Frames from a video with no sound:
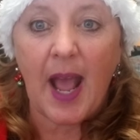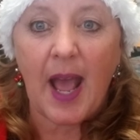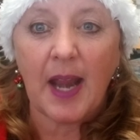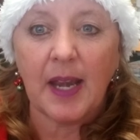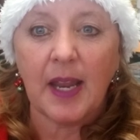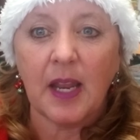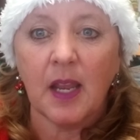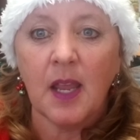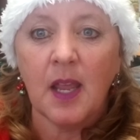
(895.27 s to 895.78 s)

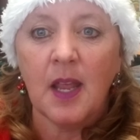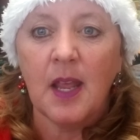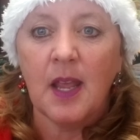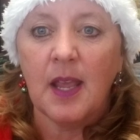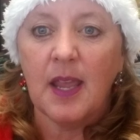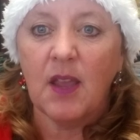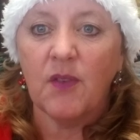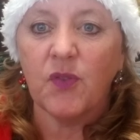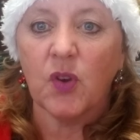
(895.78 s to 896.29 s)
adding
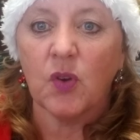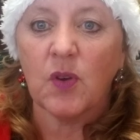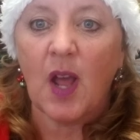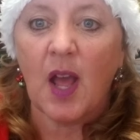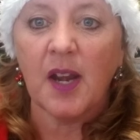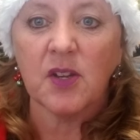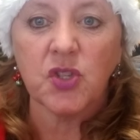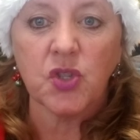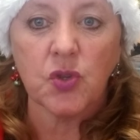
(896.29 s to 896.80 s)
if you're
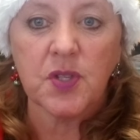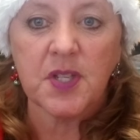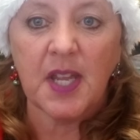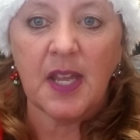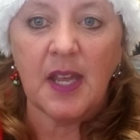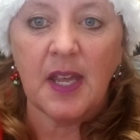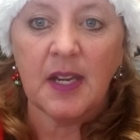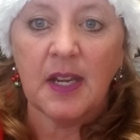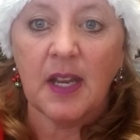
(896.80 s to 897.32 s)
not at your
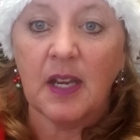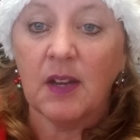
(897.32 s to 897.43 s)
10.